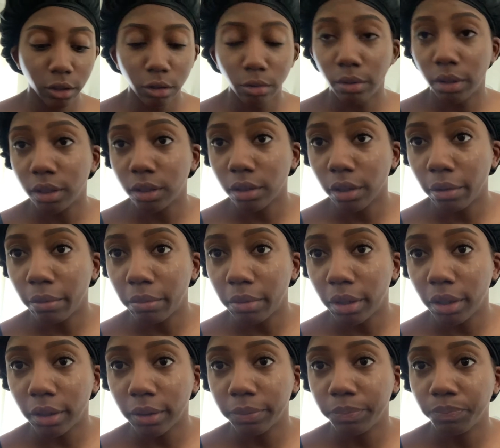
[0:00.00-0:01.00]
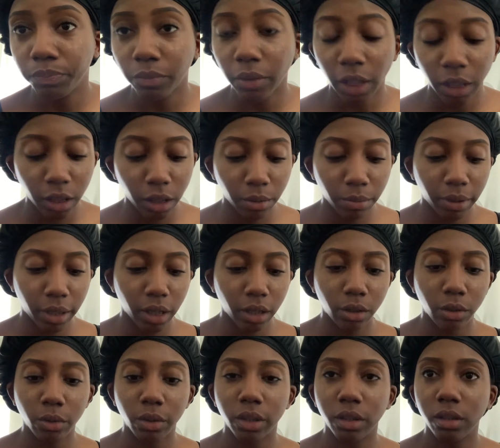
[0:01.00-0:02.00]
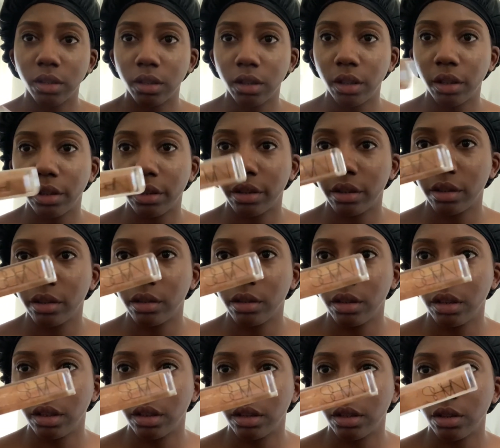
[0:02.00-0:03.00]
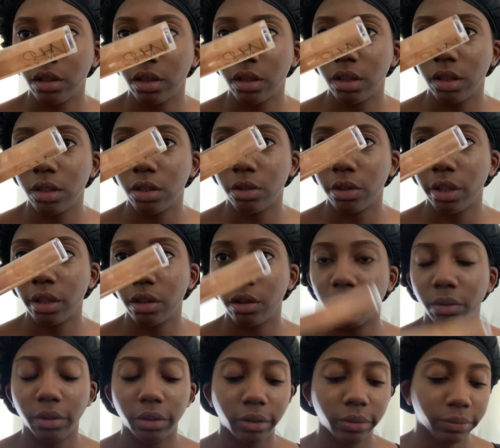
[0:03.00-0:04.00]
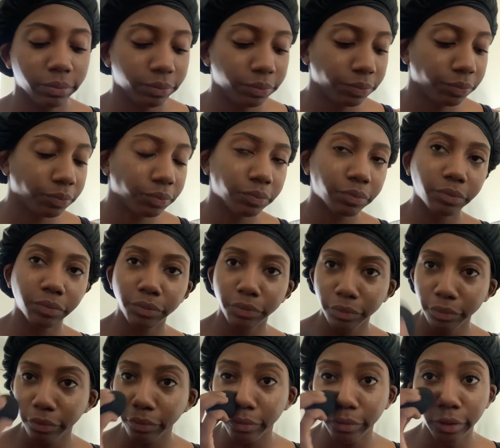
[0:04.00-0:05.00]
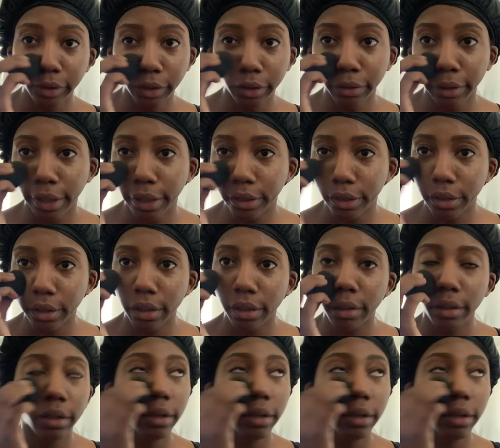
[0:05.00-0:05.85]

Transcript: just what it's going to be. I need to buy a new concealer. Look, you can see straight through it. Tragic.